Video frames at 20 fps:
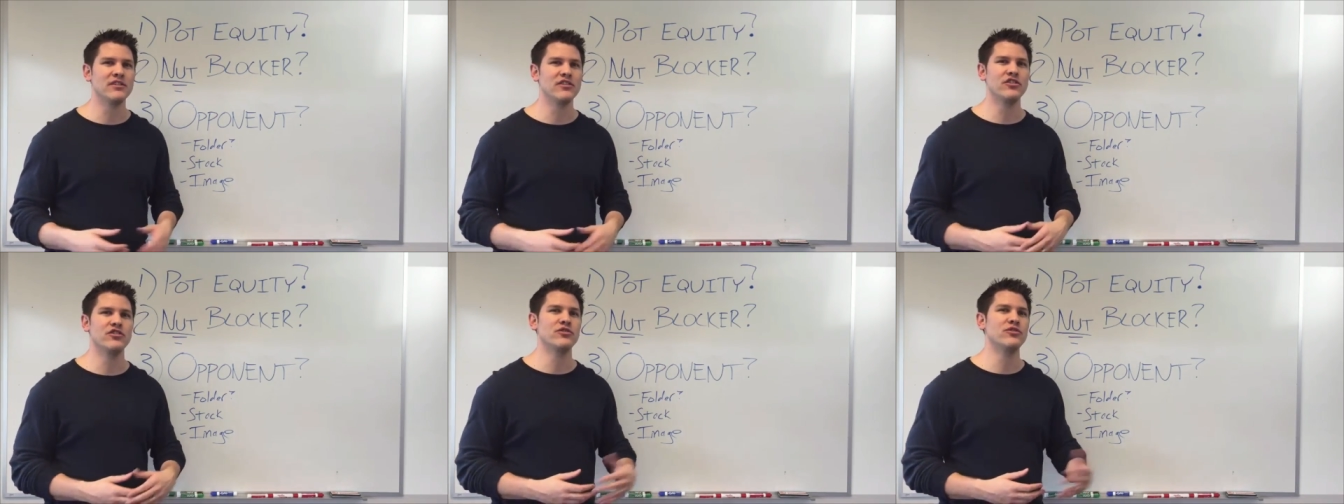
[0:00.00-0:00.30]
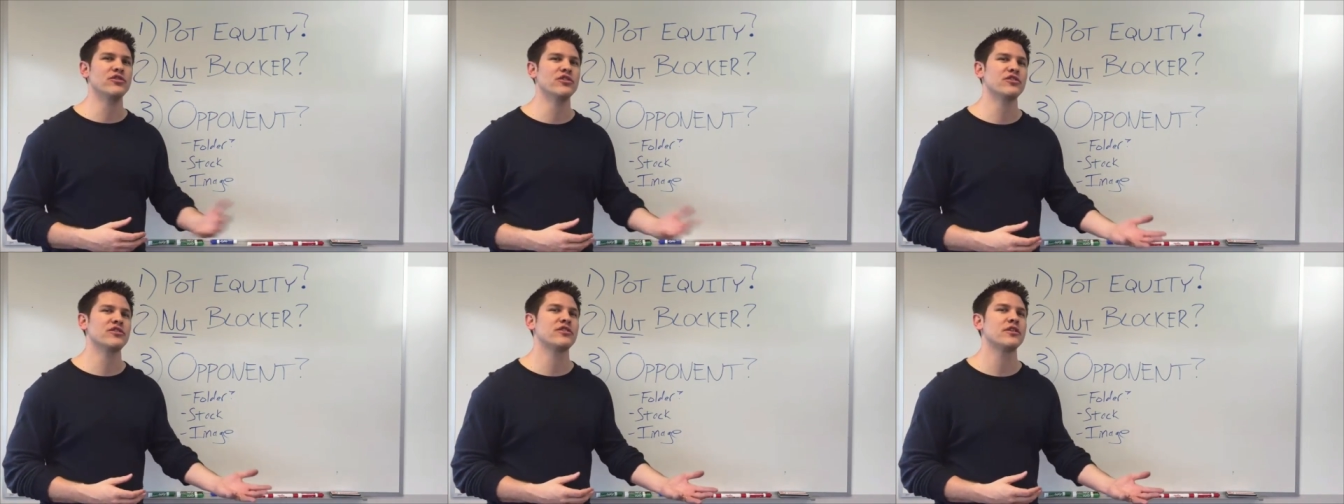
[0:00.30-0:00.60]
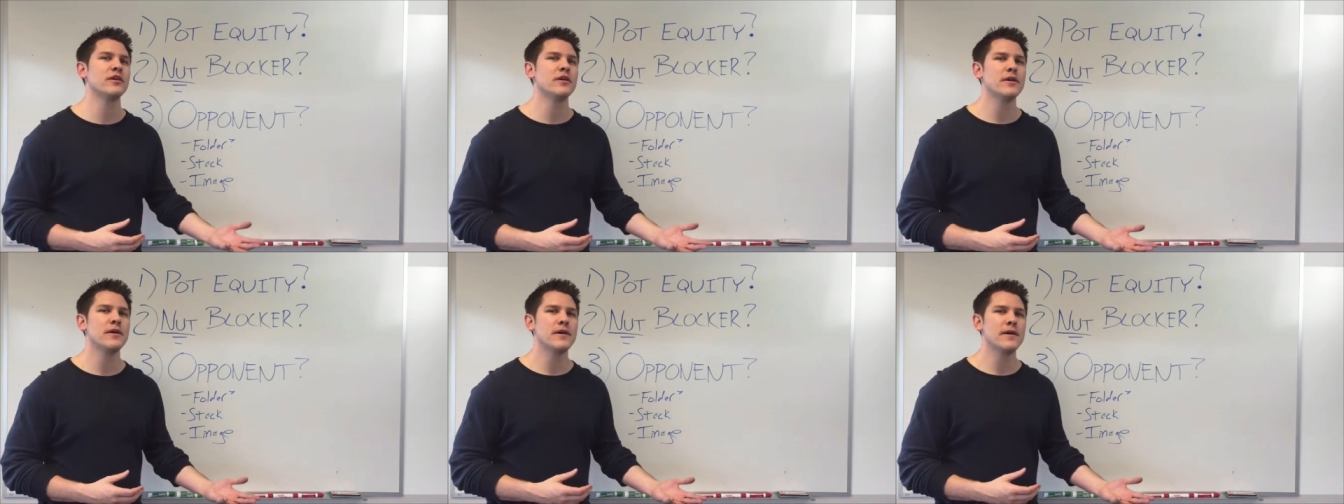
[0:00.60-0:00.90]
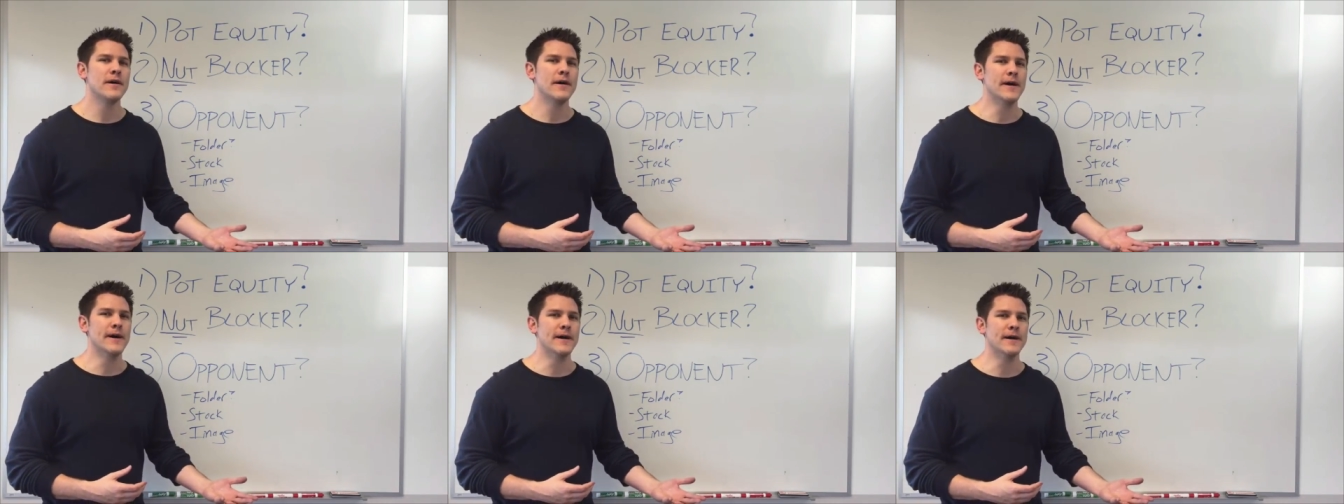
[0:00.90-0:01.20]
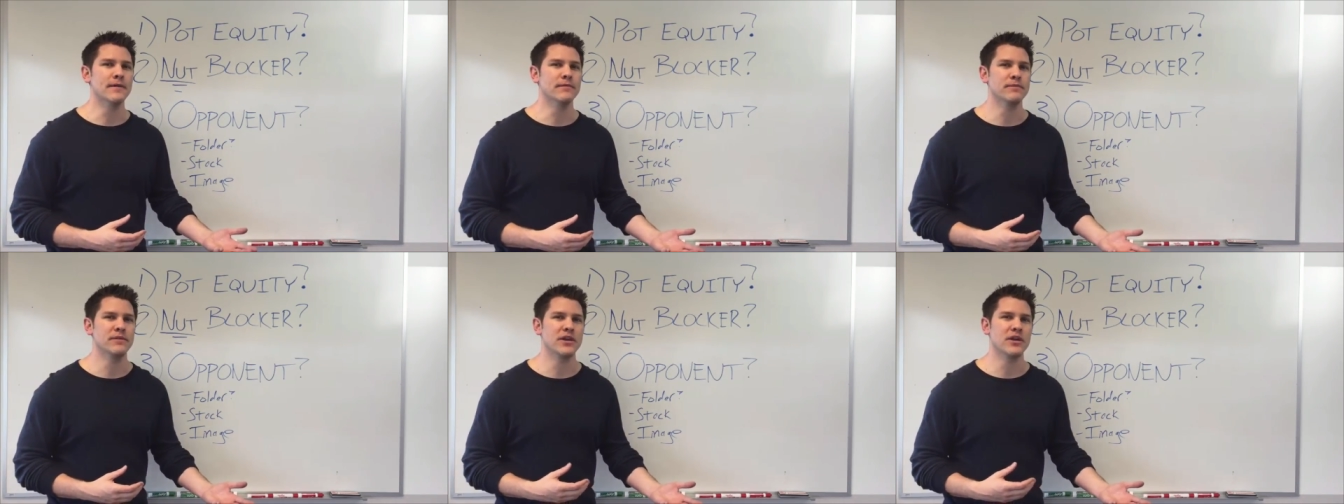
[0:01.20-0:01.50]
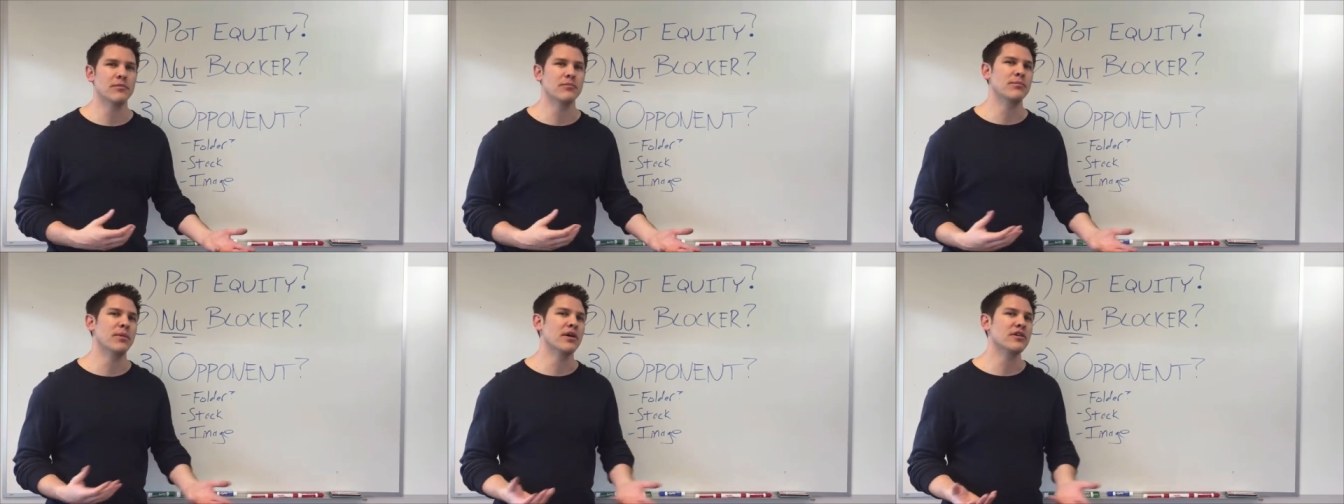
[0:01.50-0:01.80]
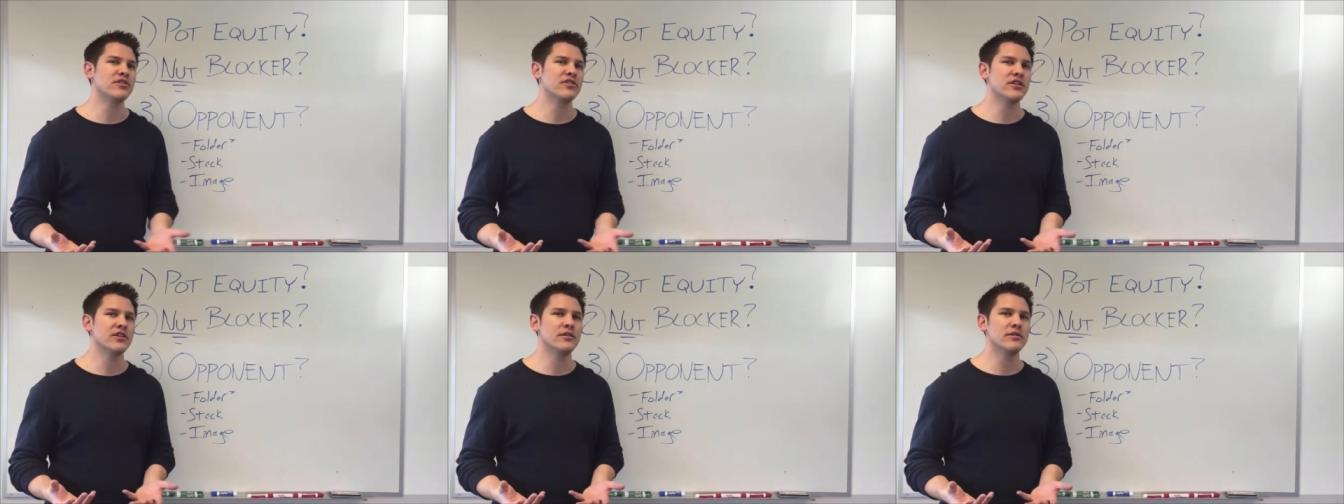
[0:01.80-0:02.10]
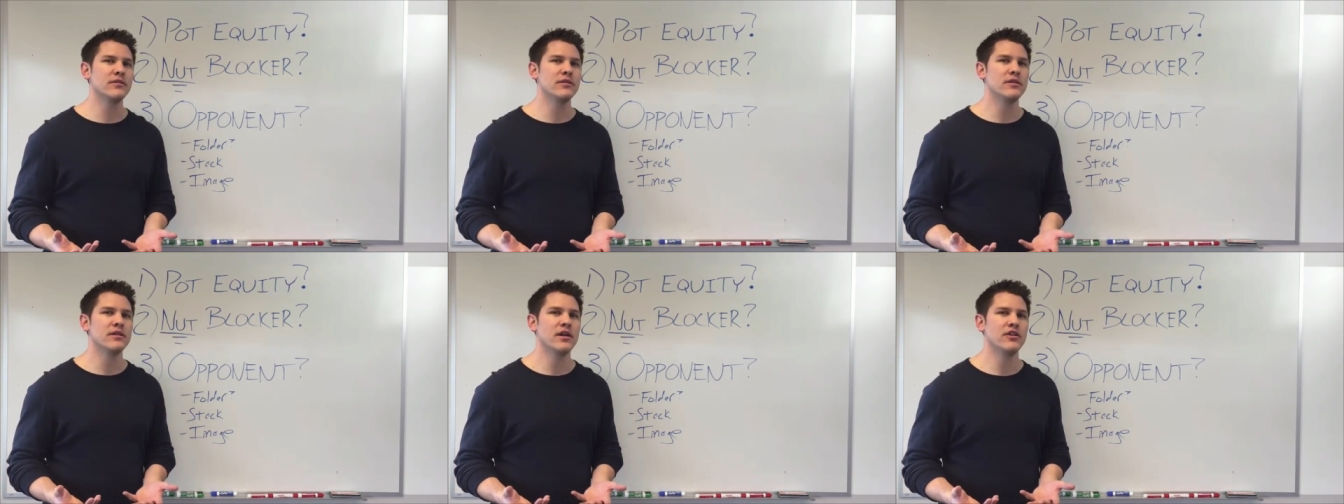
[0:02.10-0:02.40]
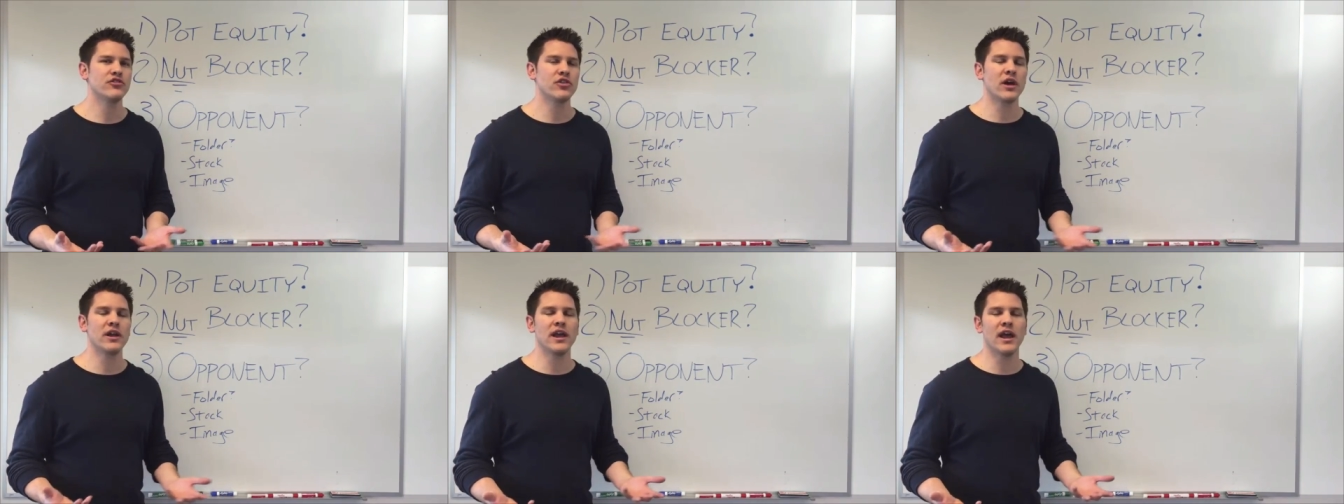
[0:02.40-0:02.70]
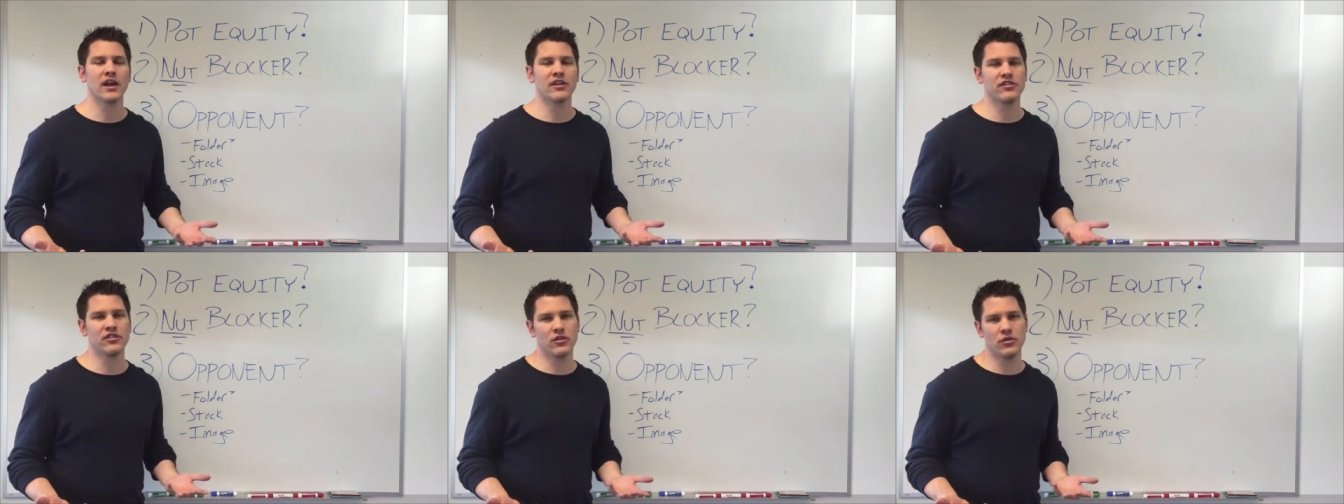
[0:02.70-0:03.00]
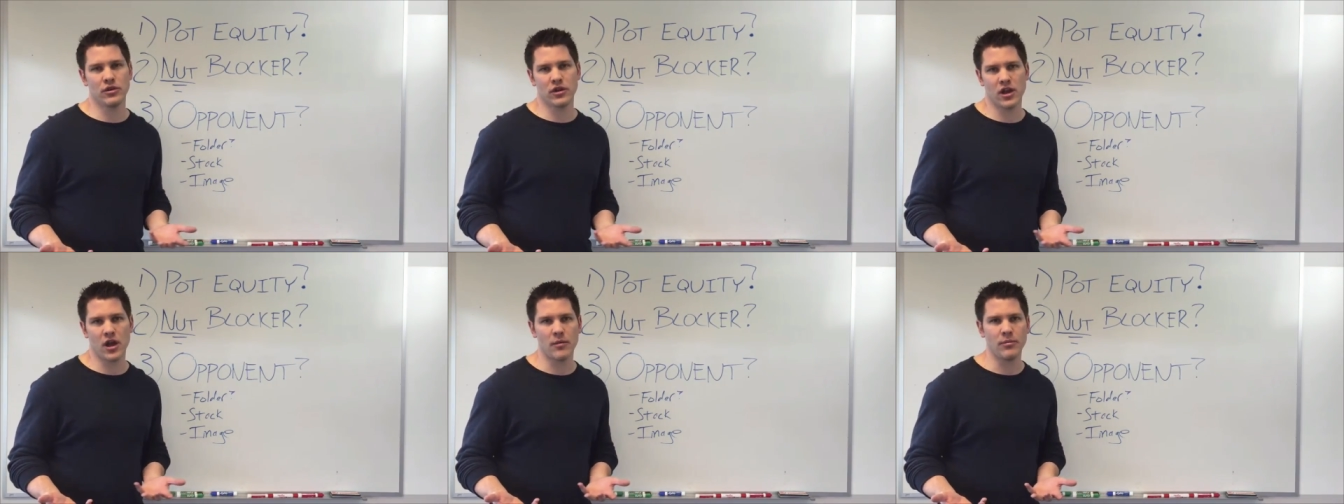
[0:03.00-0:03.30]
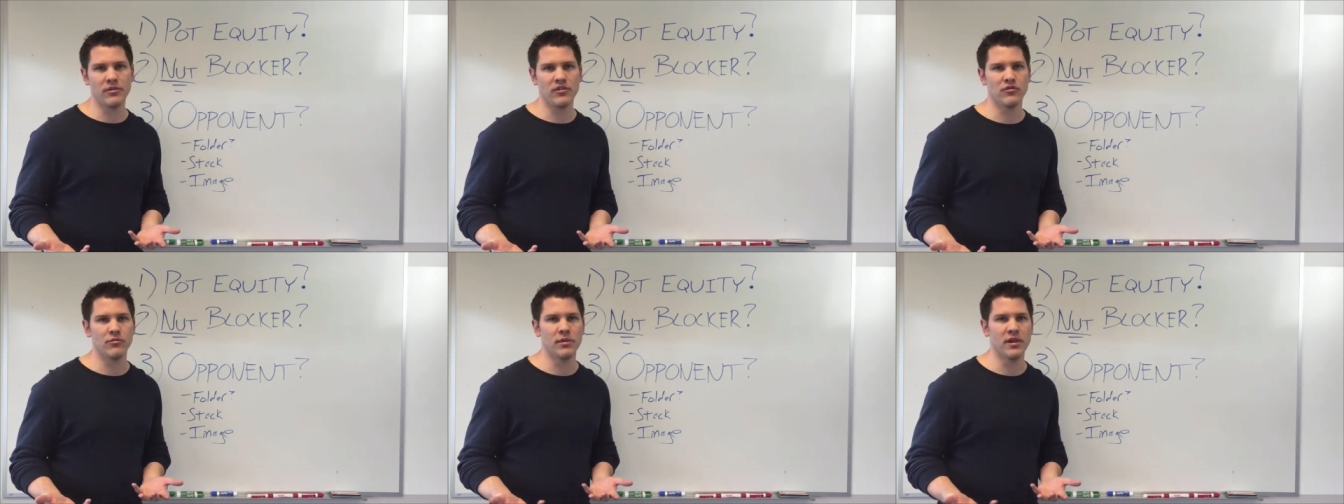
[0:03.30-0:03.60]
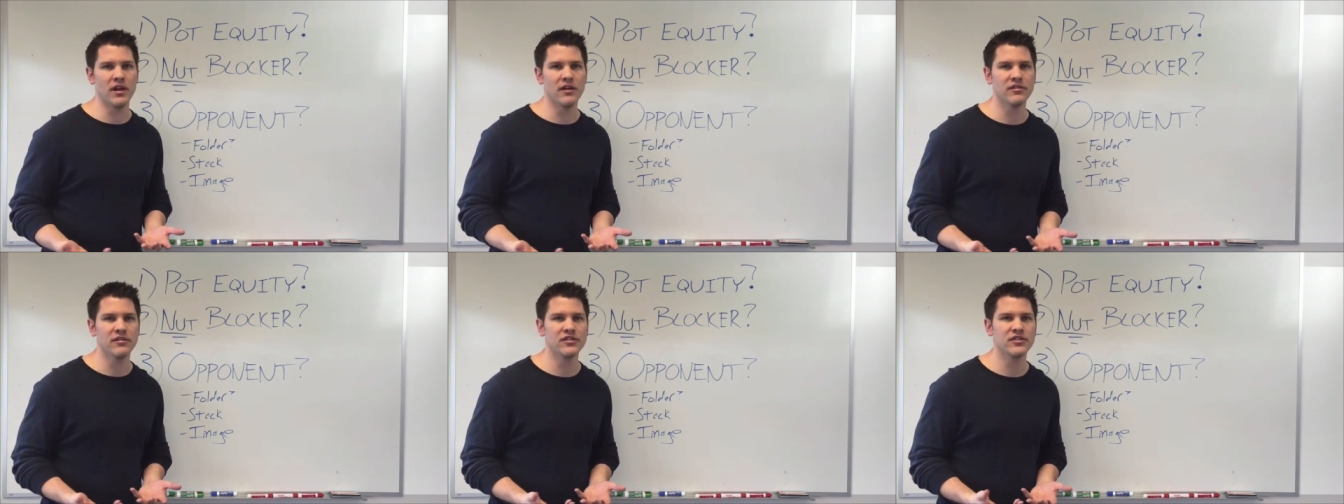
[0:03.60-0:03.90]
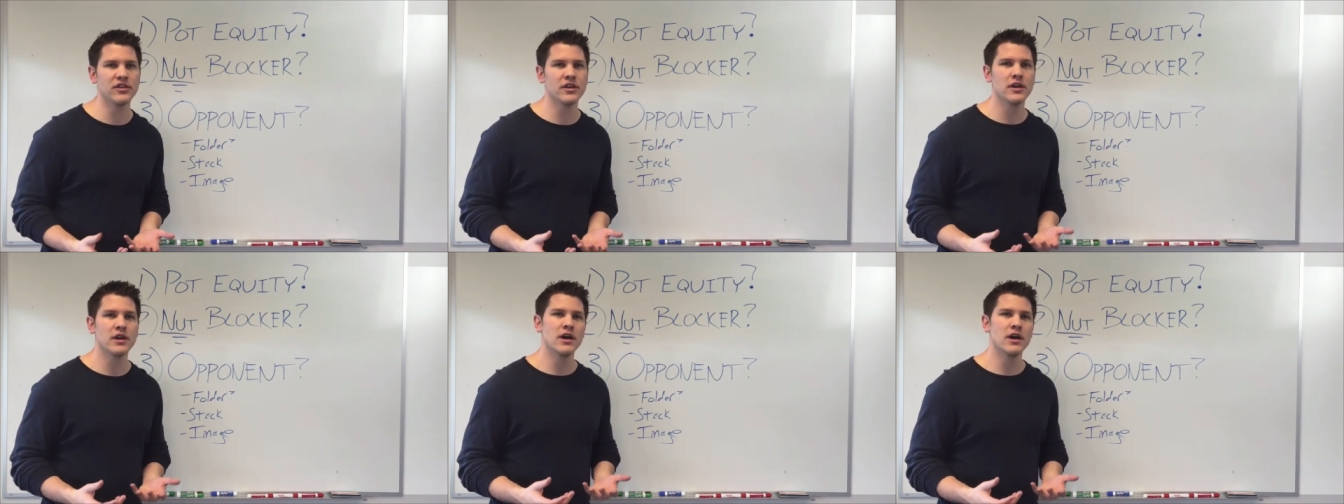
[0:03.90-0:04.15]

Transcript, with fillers: Did you just uh, get busted trying to execute a couple of bluffs?